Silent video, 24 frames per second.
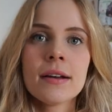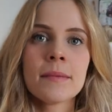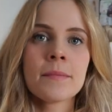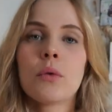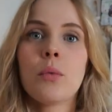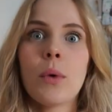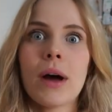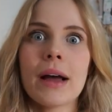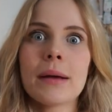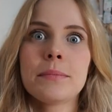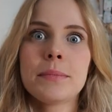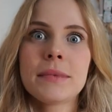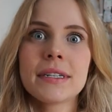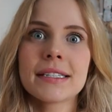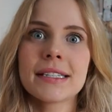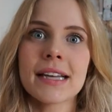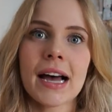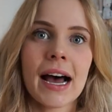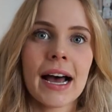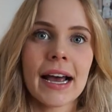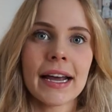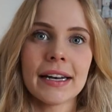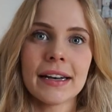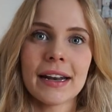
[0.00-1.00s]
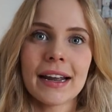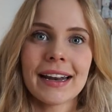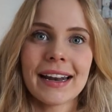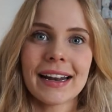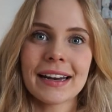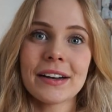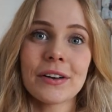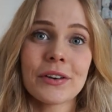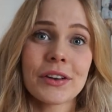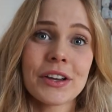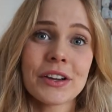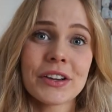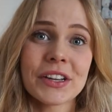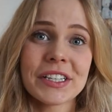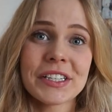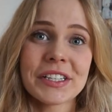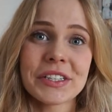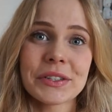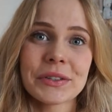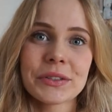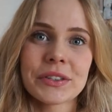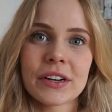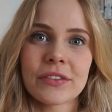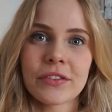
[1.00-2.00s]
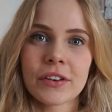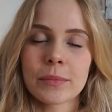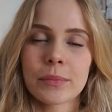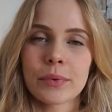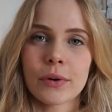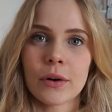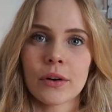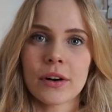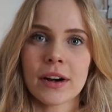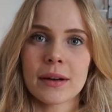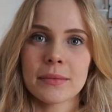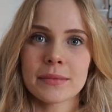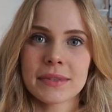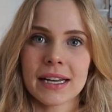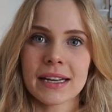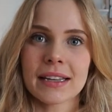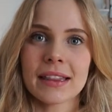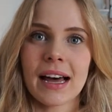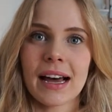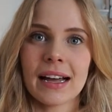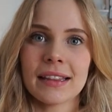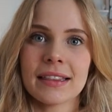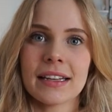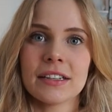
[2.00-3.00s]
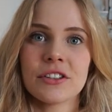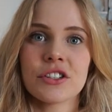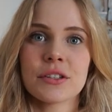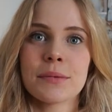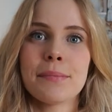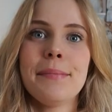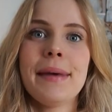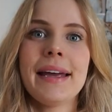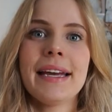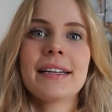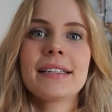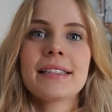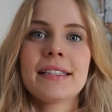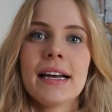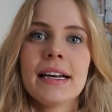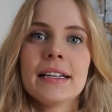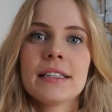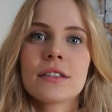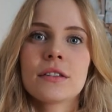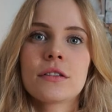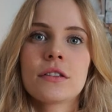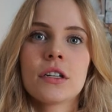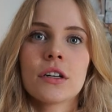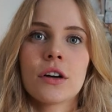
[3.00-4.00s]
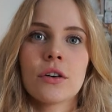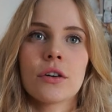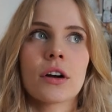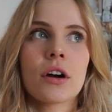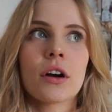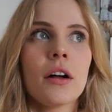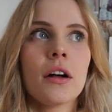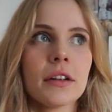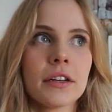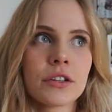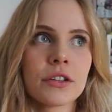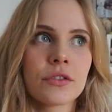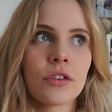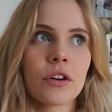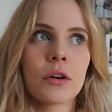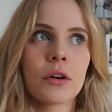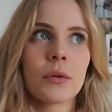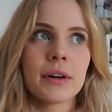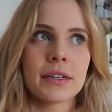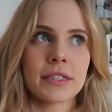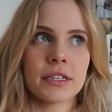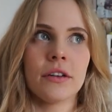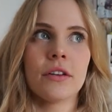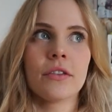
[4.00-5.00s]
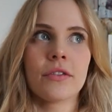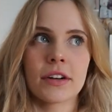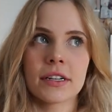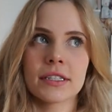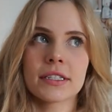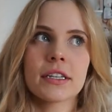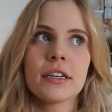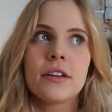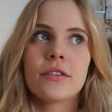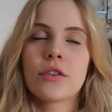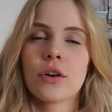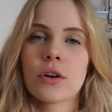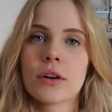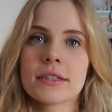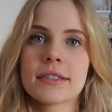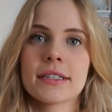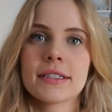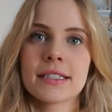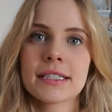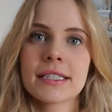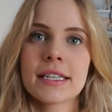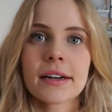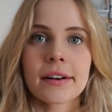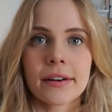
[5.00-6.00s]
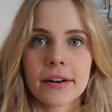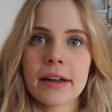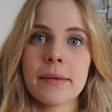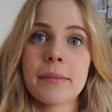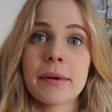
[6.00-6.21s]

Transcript: web design, and I know you can do different programs like that that just make sense to go to college for, whereas university of course is theory.